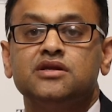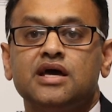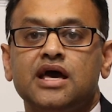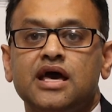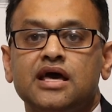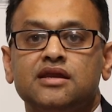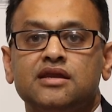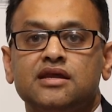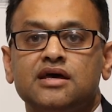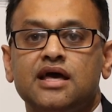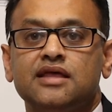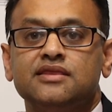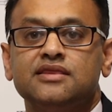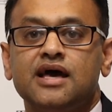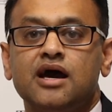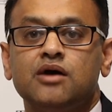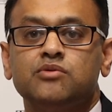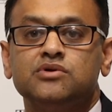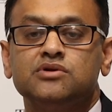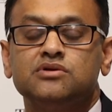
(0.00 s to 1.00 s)
and
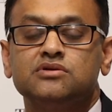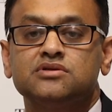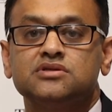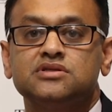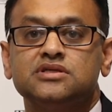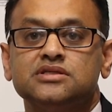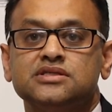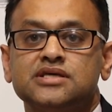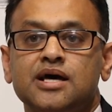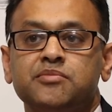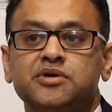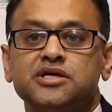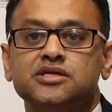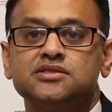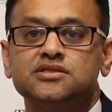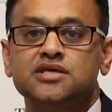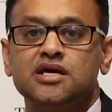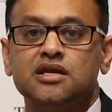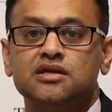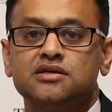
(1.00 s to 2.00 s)
that will, to some
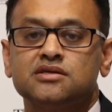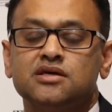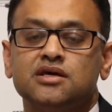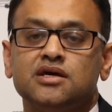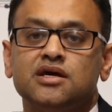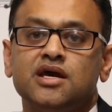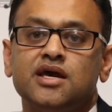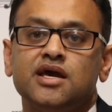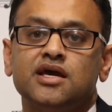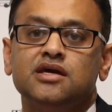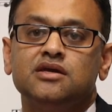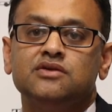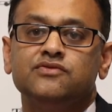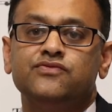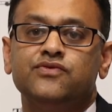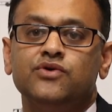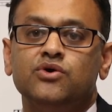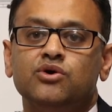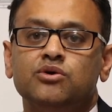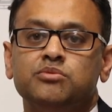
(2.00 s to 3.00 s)
extent,
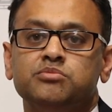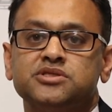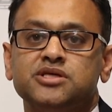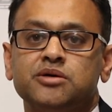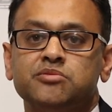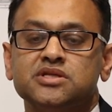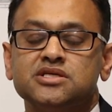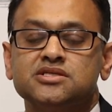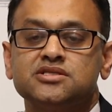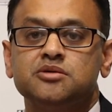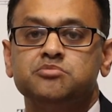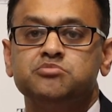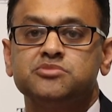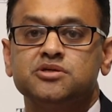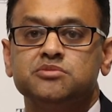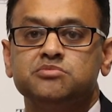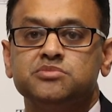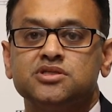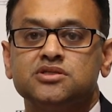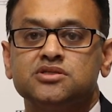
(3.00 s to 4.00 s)
inform some of the
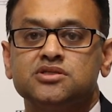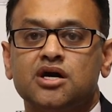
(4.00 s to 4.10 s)
symptoms and